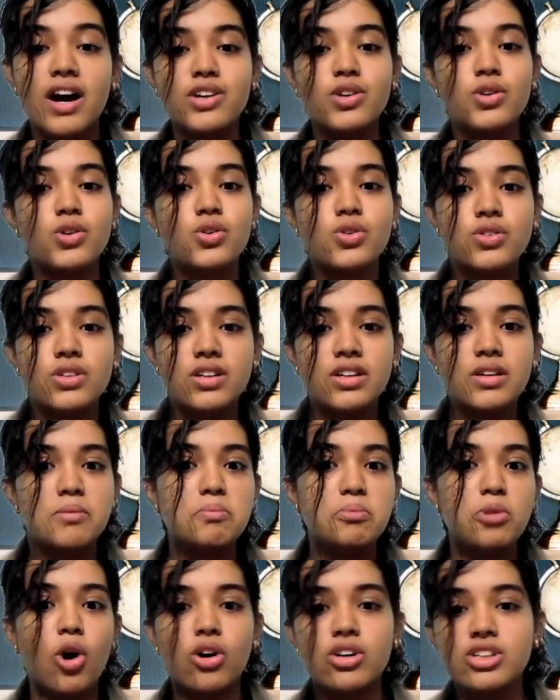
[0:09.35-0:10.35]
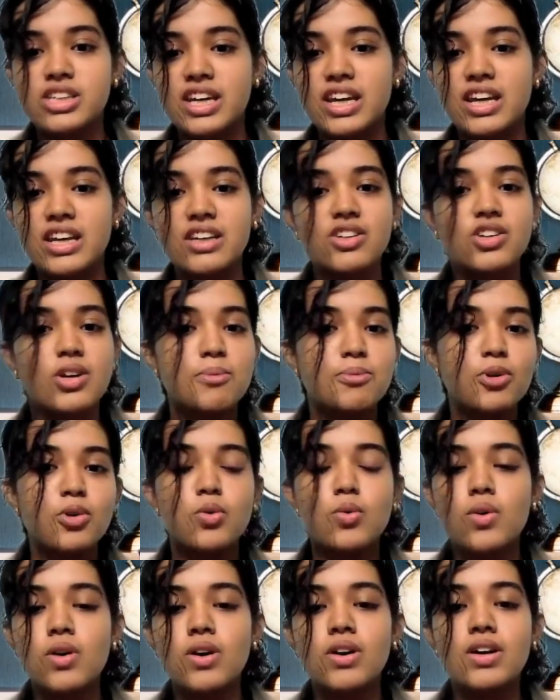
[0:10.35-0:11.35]
new to the blockchain crypto
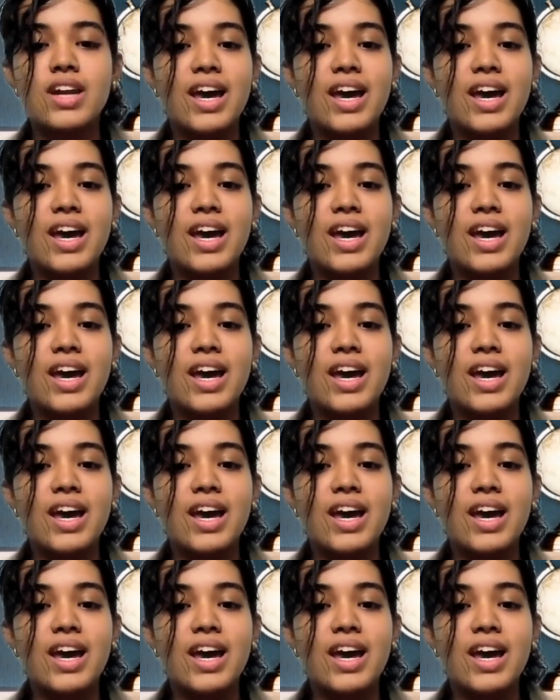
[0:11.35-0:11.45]
world,